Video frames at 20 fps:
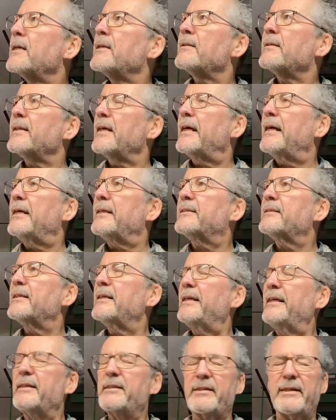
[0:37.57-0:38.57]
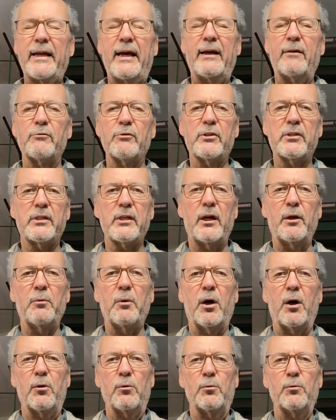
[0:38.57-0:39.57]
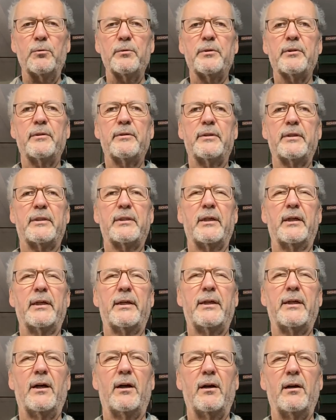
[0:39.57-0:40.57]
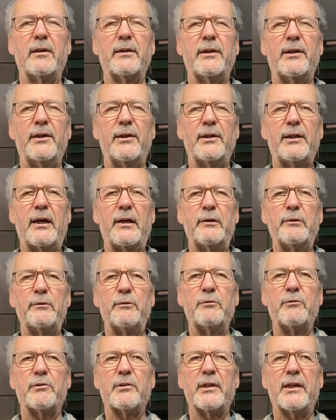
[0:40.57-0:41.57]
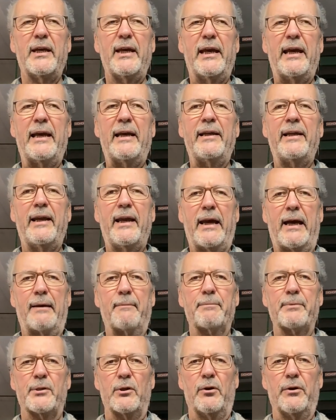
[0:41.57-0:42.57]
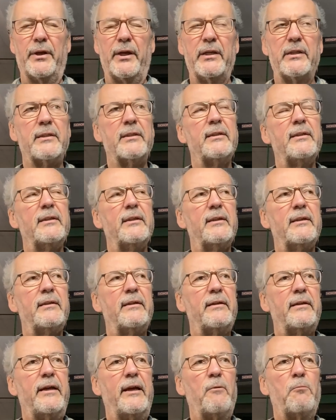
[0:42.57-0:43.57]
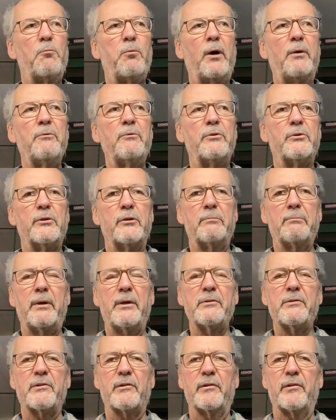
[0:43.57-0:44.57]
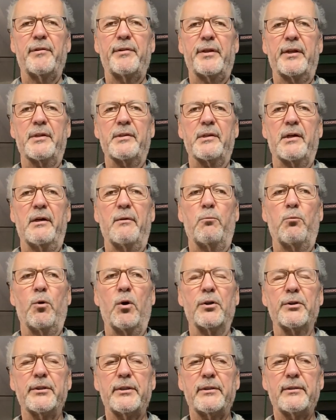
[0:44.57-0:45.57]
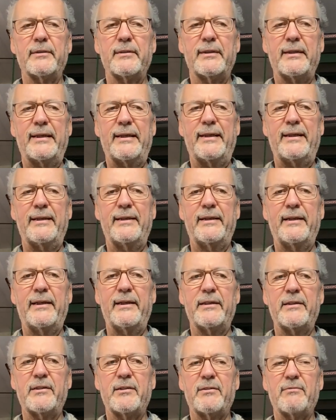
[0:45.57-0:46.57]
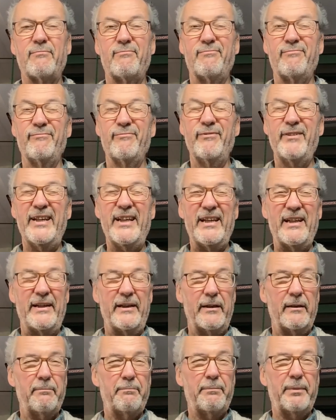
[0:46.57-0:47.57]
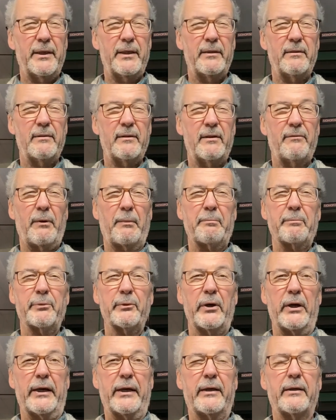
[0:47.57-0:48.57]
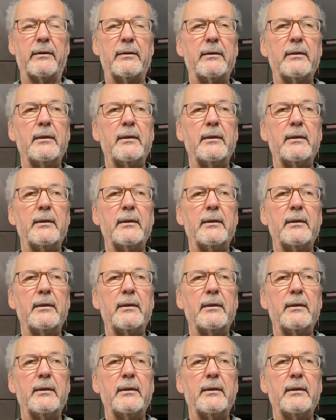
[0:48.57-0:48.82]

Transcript: that it's now so old that I can't load any apps on it. It won't do most of the things I want, and it's really a bit of a brick.